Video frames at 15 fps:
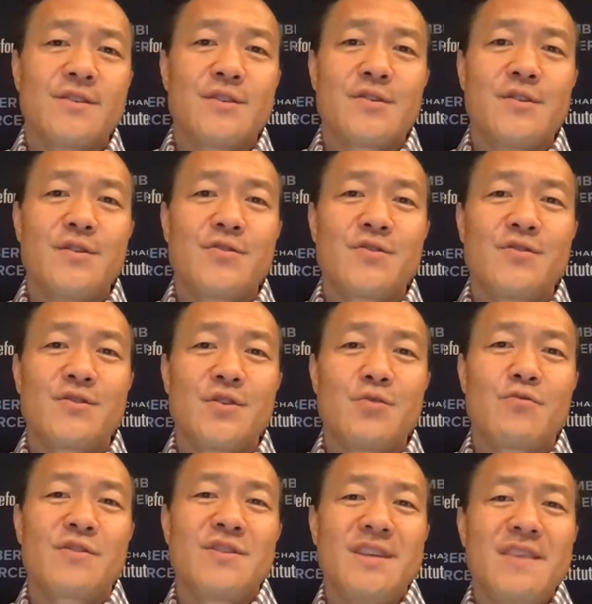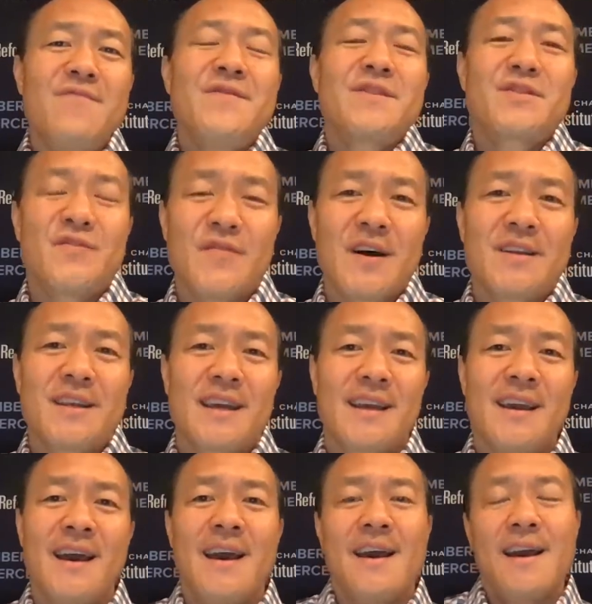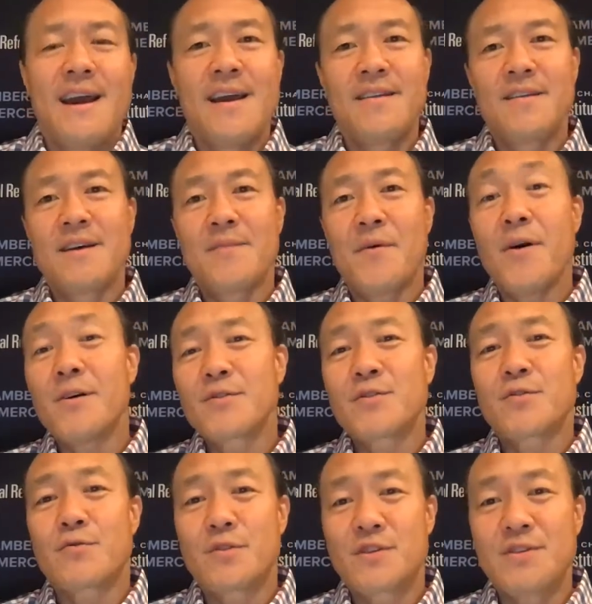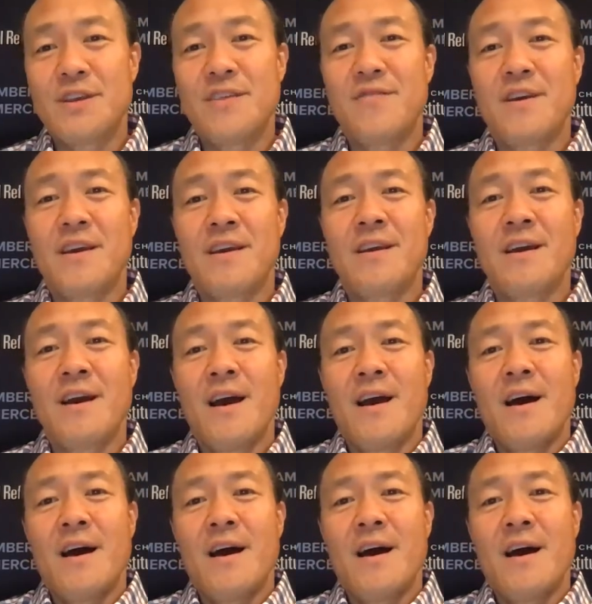institutions who received this funding ended up also receiving